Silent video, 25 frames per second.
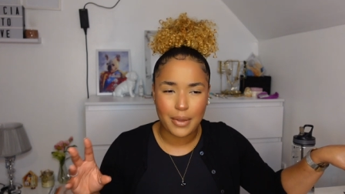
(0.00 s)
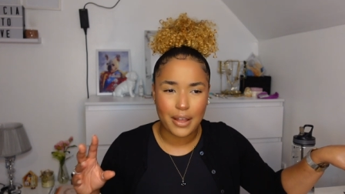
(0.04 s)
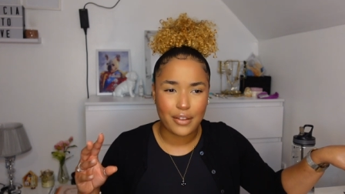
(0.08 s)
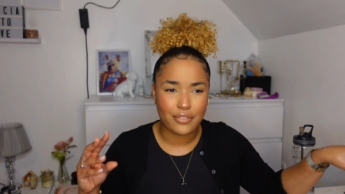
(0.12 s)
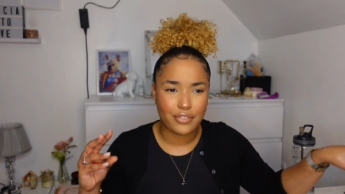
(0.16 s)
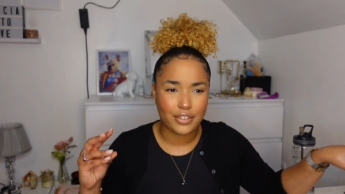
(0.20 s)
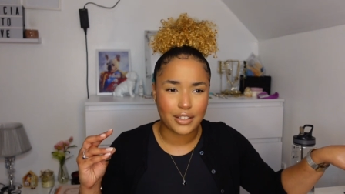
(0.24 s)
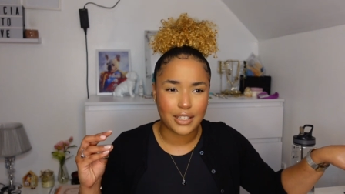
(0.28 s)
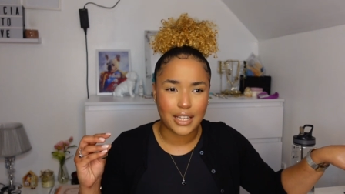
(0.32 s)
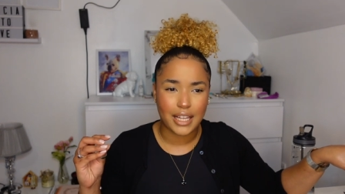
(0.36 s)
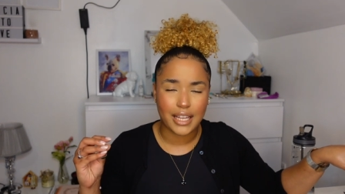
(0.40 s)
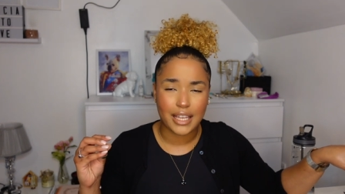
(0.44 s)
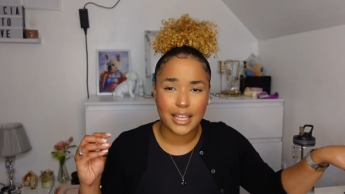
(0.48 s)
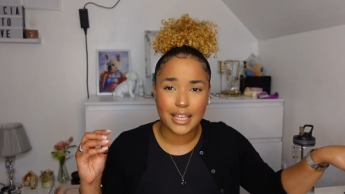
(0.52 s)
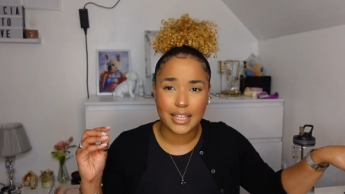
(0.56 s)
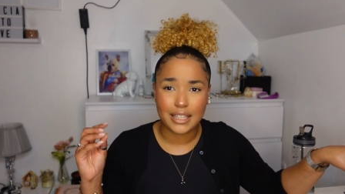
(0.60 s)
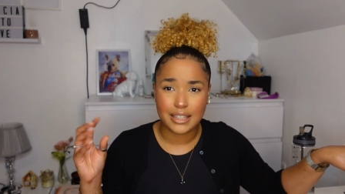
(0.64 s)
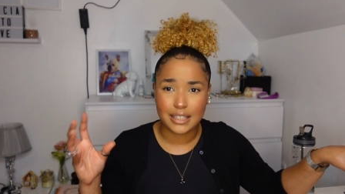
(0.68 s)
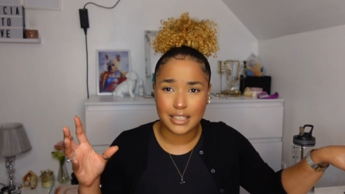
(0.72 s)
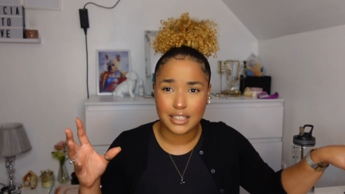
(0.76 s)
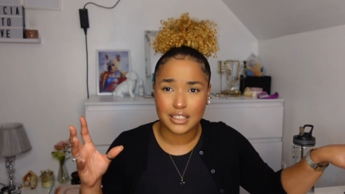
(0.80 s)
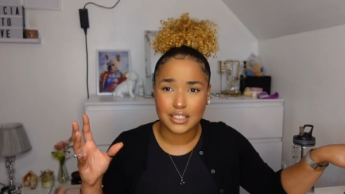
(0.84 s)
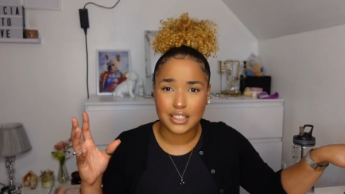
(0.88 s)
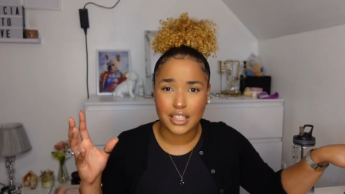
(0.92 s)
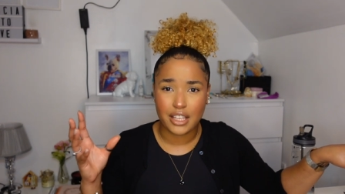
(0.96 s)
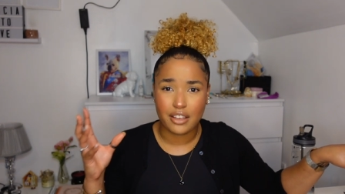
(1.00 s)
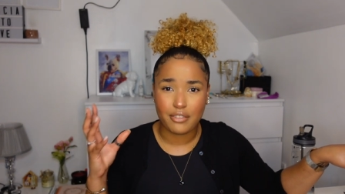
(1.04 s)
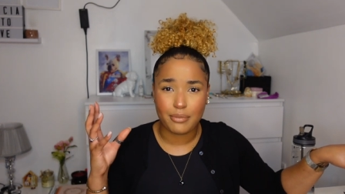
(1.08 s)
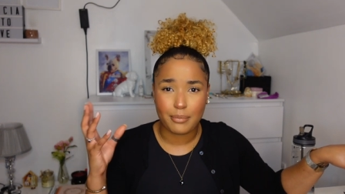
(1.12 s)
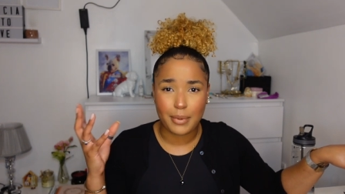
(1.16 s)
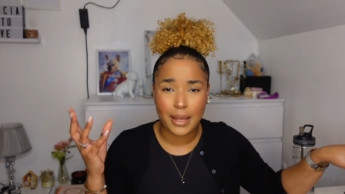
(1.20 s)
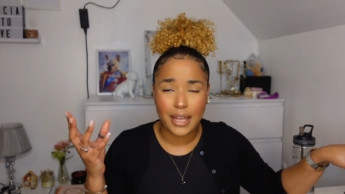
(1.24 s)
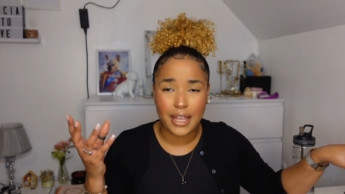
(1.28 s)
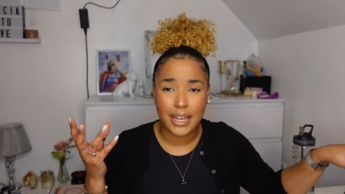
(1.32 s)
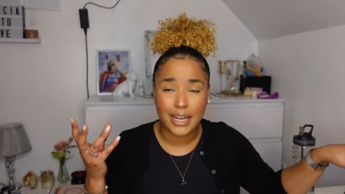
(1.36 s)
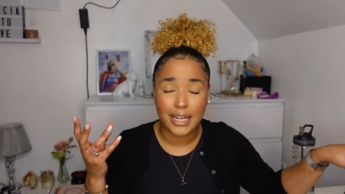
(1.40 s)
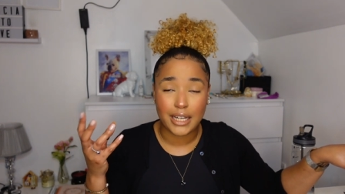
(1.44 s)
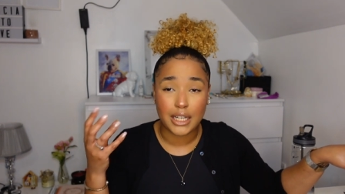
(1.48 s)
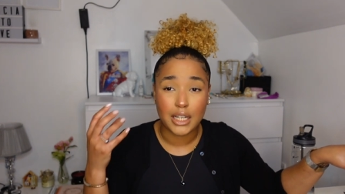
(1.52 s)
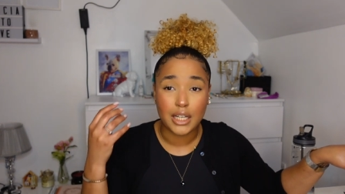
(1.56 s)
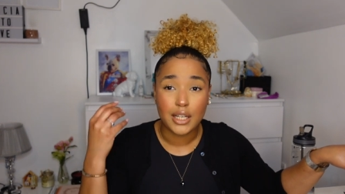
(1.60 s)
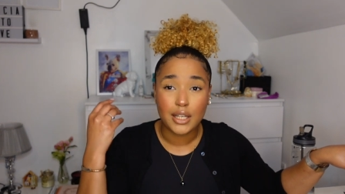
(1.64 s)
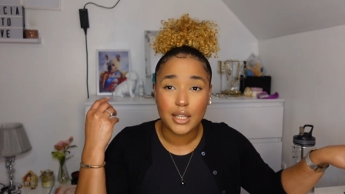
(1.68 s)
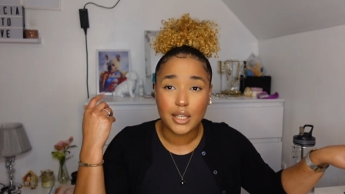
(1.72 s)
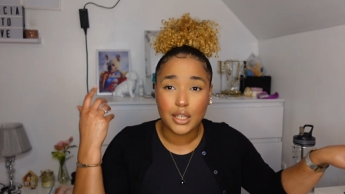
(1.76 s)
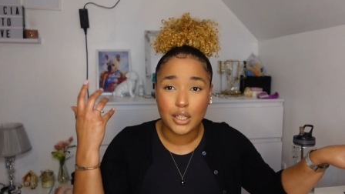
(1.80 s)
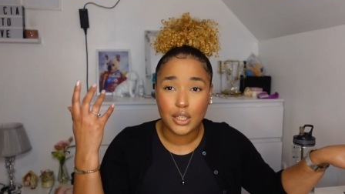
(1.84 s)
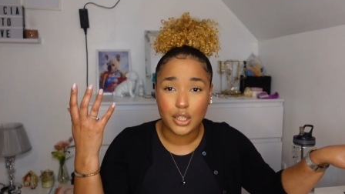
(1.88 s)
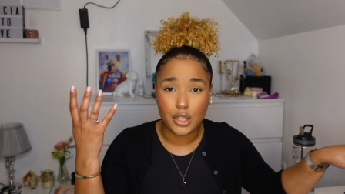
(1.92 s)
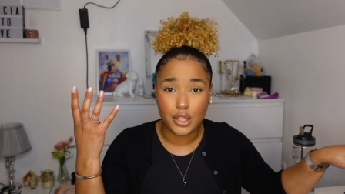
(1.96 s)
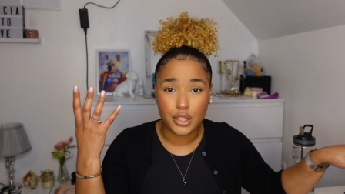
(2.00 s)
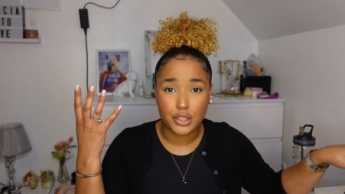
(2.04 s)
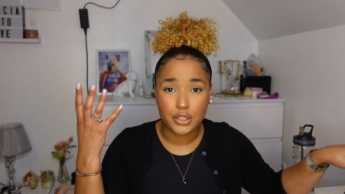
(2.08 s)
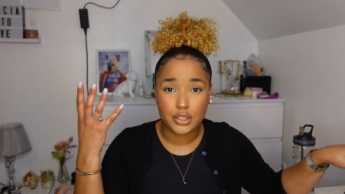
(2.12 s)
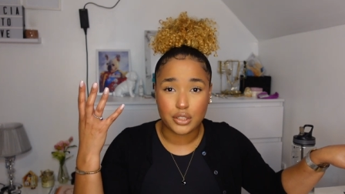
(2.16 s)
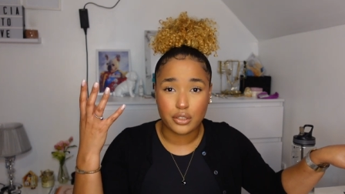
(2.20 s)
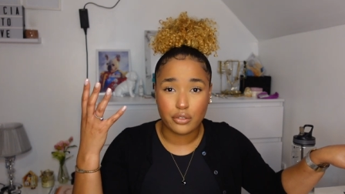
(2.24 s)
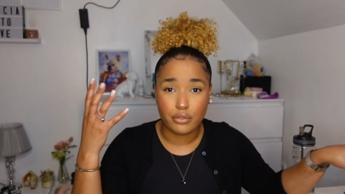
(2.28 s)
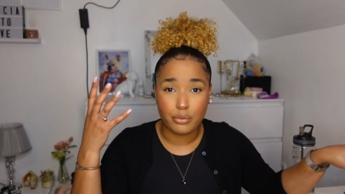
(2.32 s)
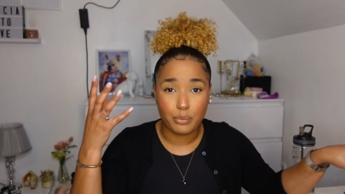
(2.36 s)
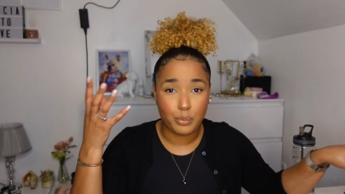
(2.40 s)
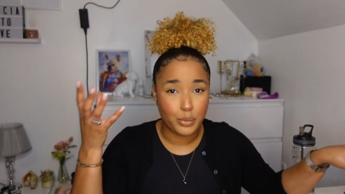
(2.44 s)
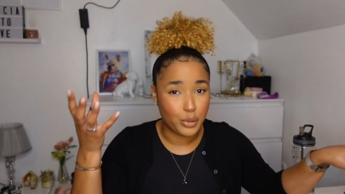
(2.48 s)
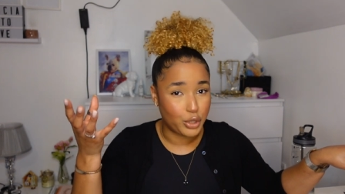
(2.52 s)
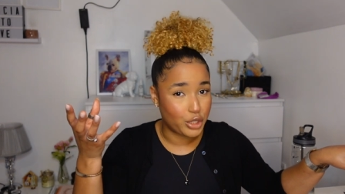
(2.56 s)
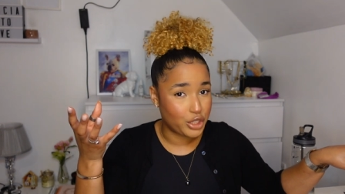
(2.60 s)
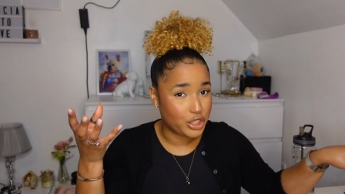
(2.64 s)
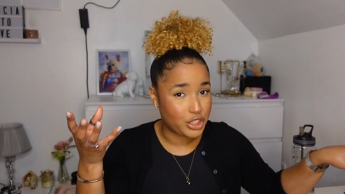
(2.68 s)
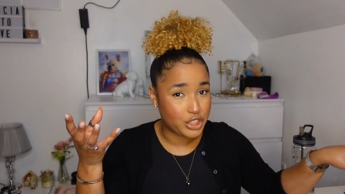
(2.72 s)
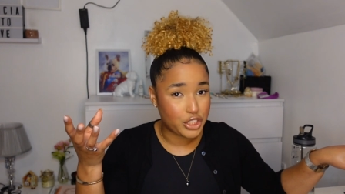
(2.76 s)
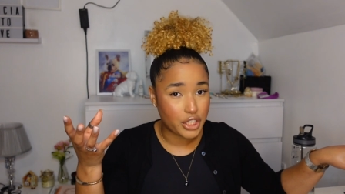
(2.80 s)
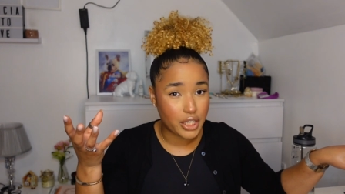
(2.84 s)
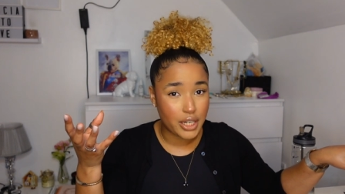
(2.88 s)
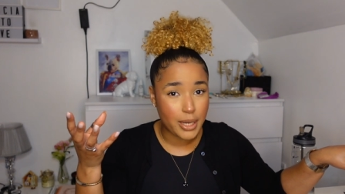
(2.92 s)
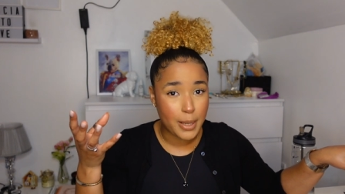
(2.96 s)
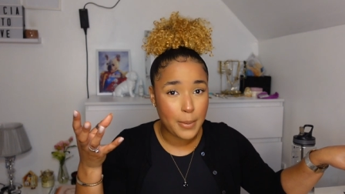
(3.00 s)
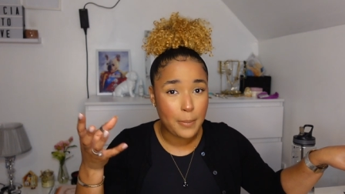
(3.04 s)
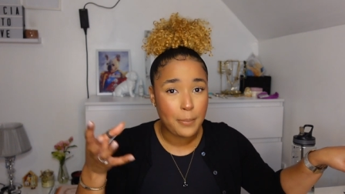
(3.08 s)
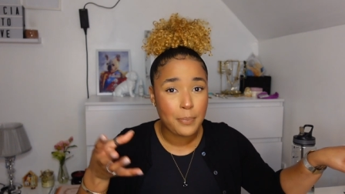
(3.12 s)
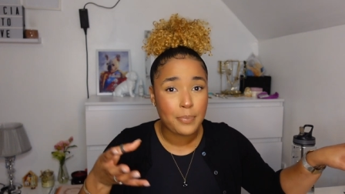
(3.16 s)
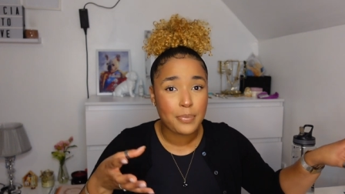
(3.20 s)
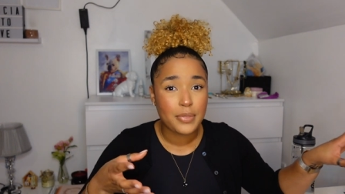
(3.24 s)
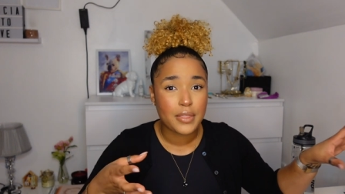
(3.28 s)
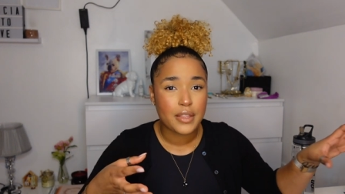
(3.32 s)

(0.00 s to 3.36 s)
I feel like it does give my hair loads of moisture